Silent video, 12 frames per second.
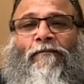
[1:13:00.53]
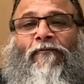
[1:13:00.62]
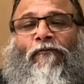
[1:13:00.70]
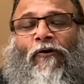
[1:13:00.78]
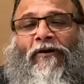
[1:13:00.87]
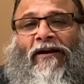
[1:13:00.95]

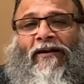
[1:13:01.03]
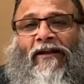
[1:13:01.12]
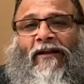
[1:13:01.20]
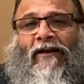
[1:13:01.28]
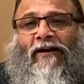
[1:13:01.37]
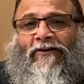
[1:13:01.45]
Before
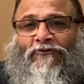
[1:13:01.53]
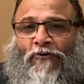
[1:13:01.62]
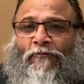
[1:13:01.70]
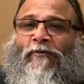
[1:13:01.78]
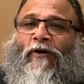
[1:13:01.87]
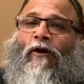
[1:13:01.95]
eating, it
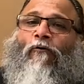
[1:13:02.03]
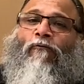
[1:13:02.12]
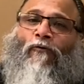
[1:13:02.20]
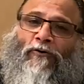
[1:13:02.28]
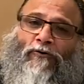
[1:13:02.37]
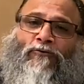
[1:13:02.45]
should be
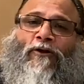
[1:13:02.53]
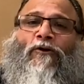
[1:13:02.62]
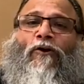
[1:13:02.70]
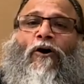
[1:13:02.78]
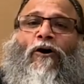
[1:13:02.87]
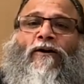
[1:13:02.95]
offered to the
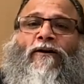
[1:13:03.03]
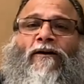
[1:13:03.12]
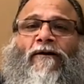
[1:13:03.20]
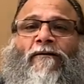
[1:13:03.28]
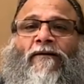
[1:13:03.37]
Lord